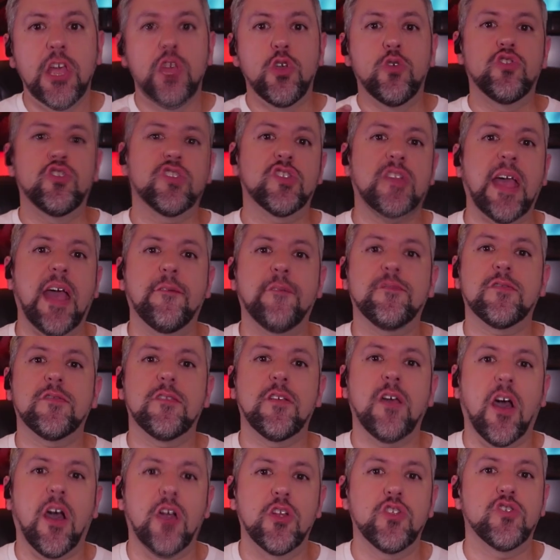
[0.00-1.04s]
You just have
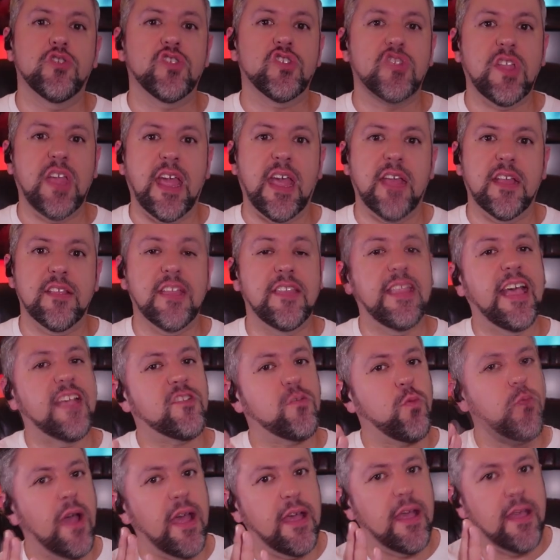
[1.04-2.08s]
to understand. And
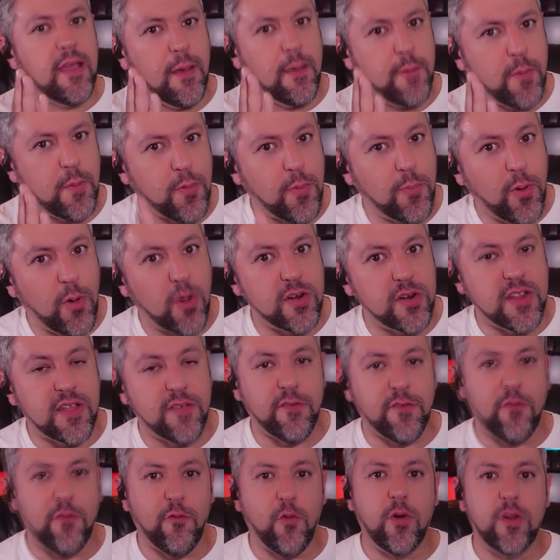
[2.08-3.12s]
that's why I'm a proponent of
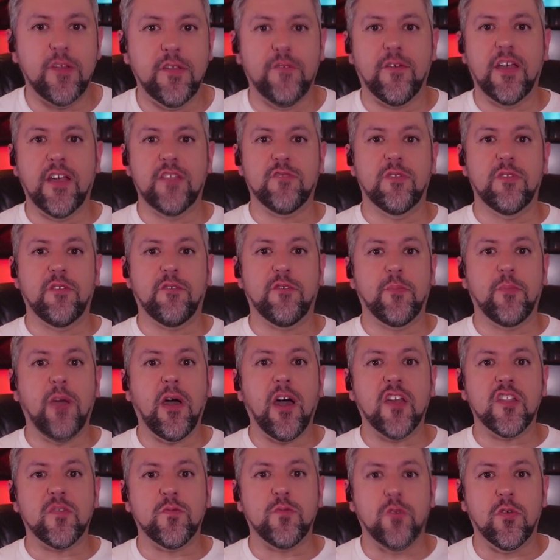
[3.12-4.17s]
avoiding fights whenever
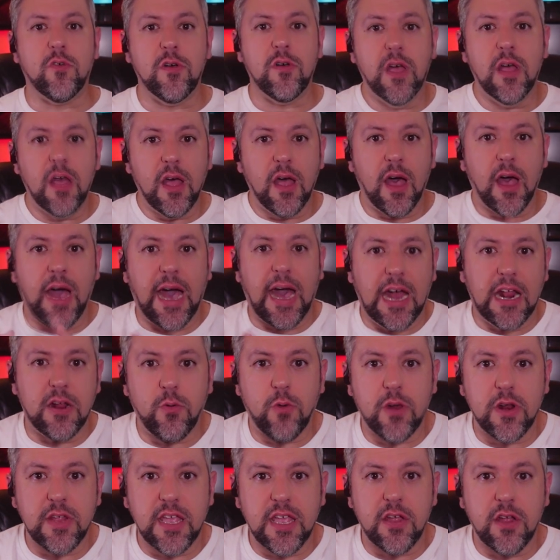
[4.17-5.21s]
possible. I don't
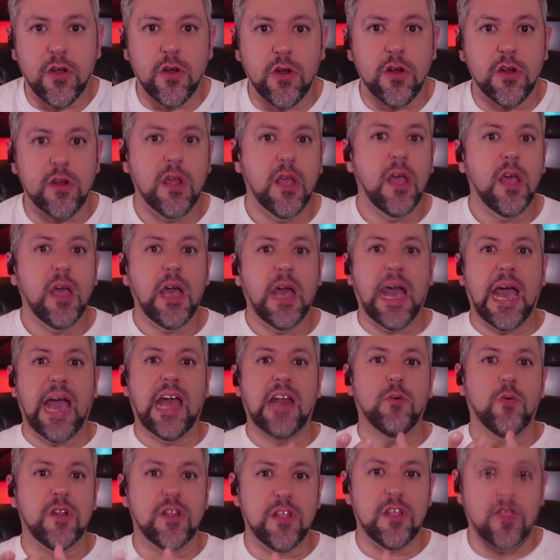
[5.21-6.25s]
want to get hurt. I
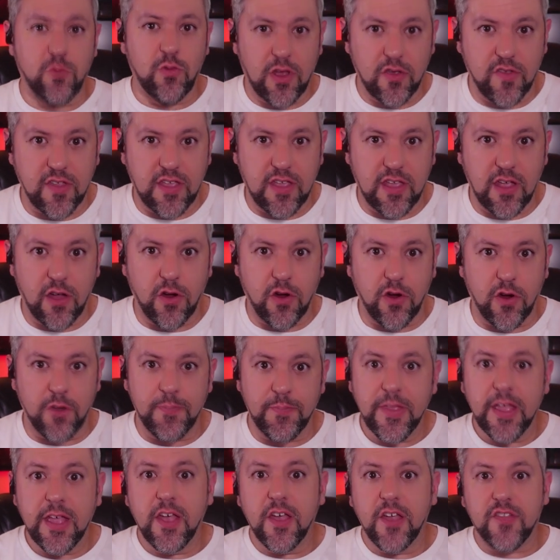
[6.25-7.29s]
don't want anyone else to get hurt.
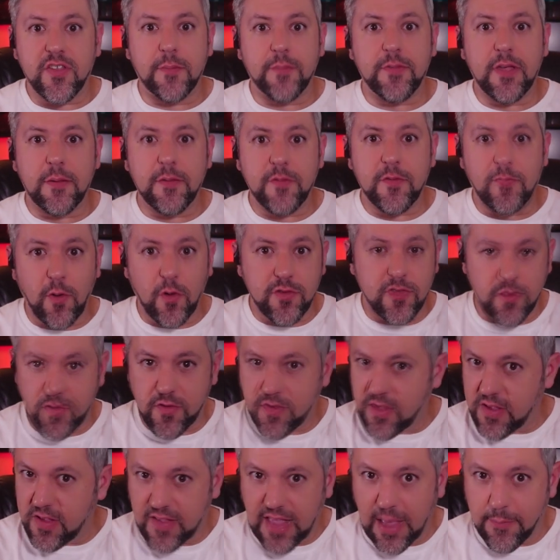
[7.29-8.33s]
Sometimes both of those
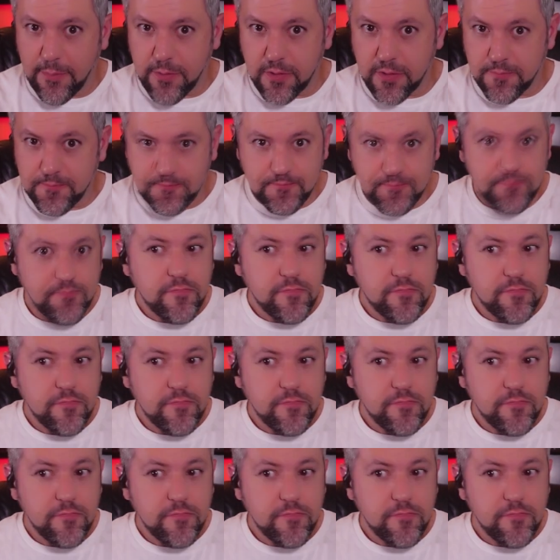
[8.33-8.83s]
things happen.